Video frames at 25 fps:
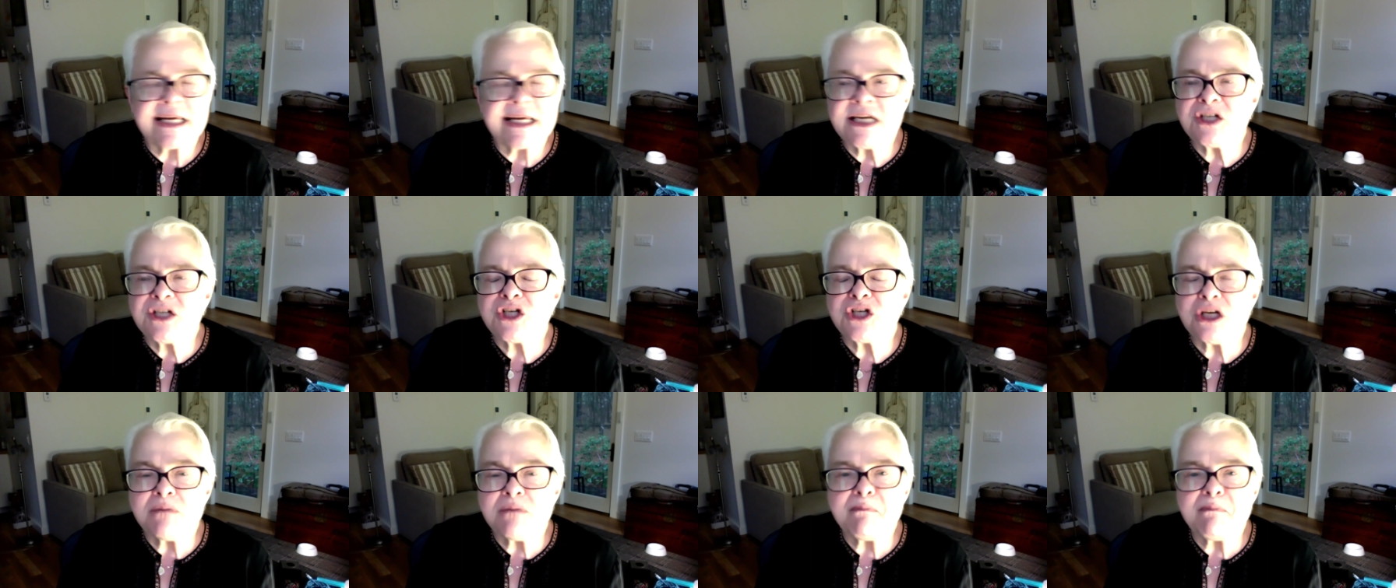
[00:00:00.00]

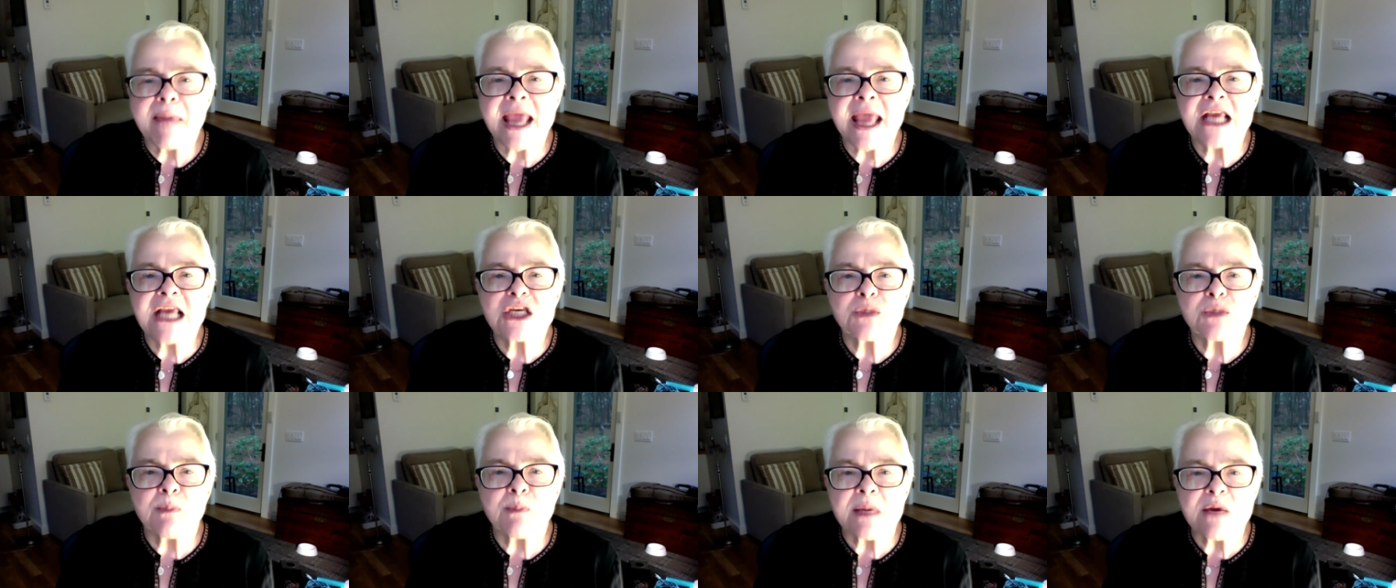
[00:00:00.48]
She
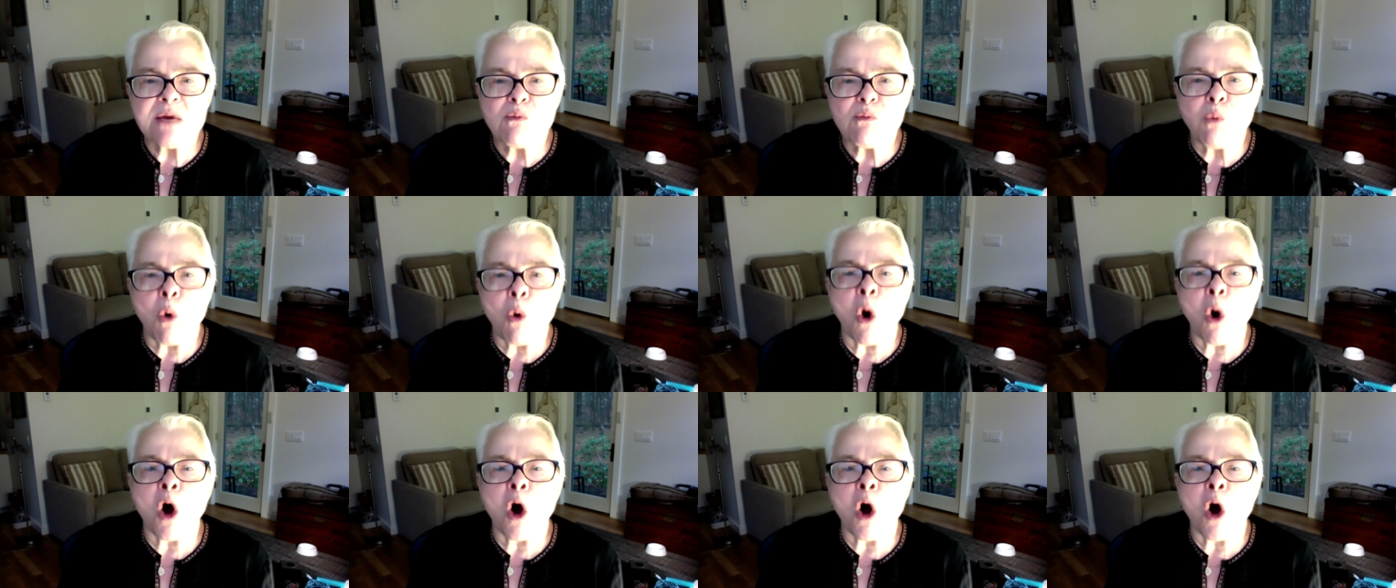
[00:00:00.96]
makes me
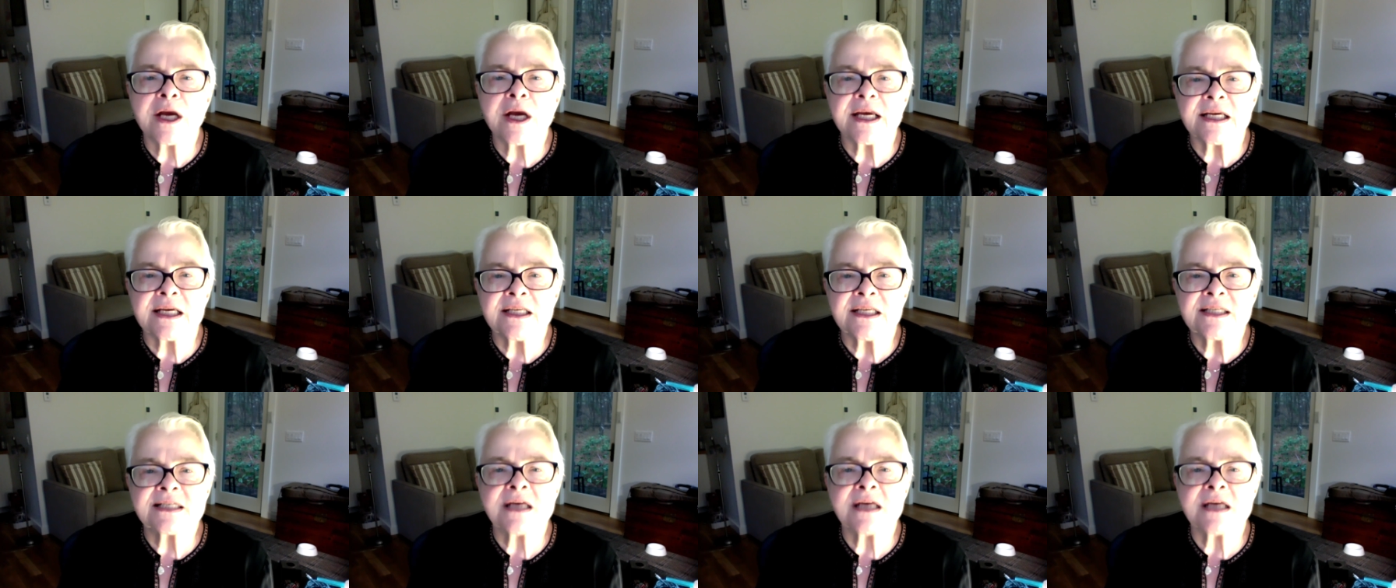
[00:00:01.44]
walk in
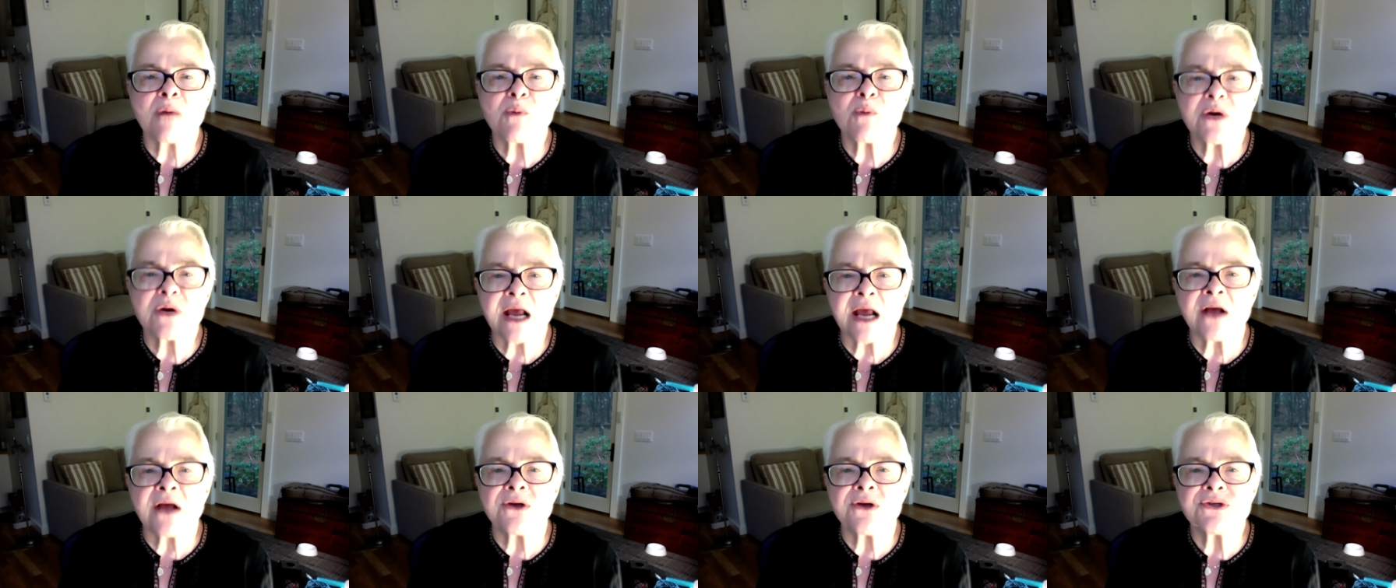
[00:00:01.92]
someone
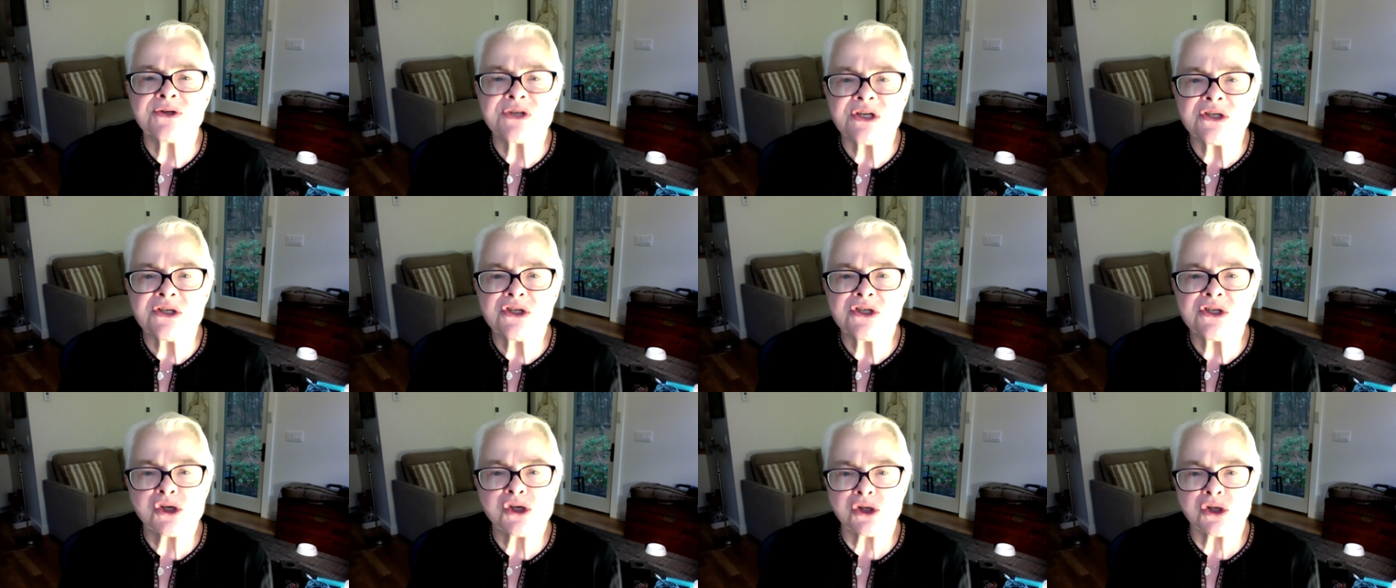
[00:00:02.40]
else's
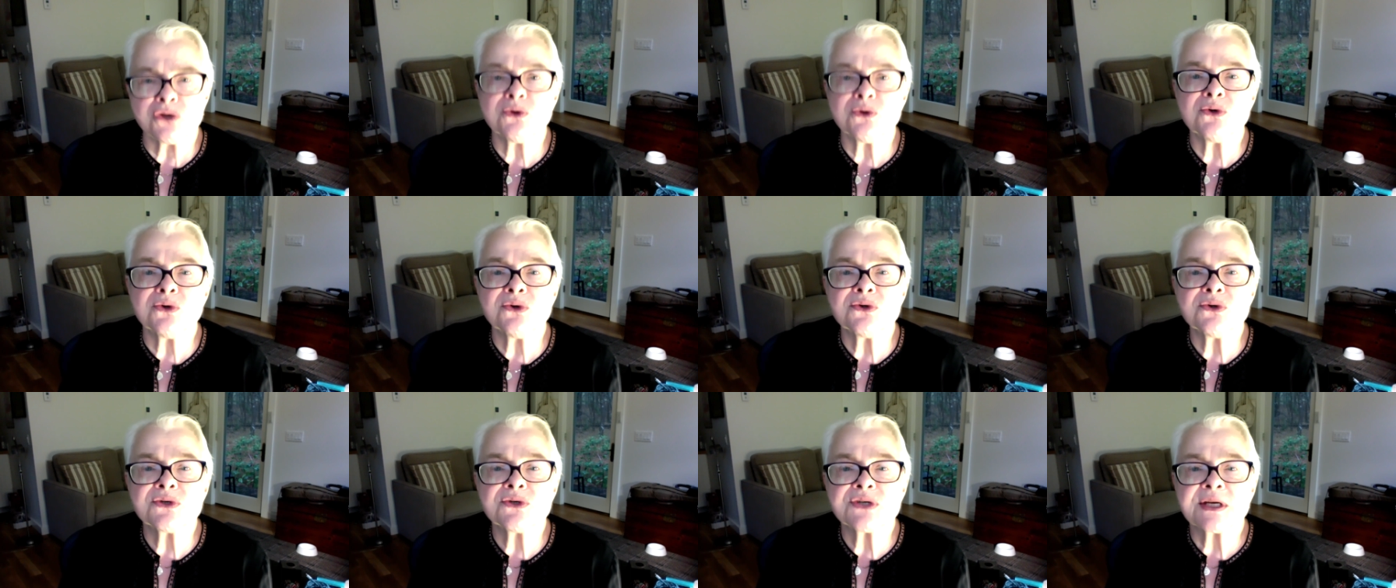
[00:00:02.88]

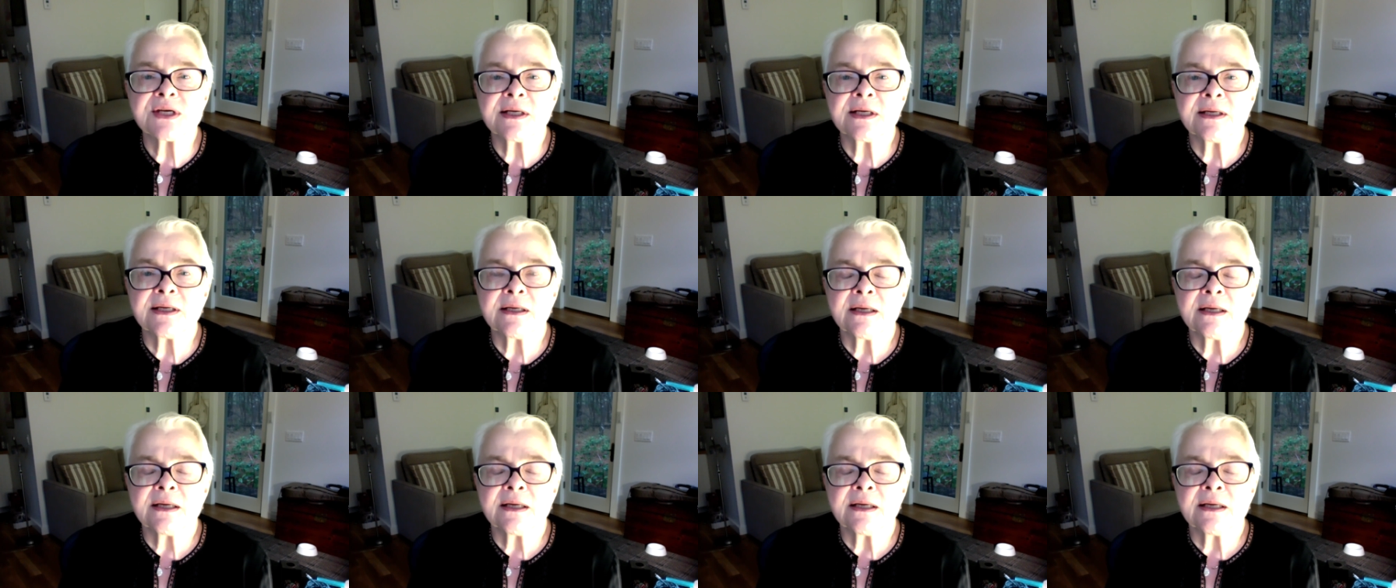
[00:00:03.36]
shoes.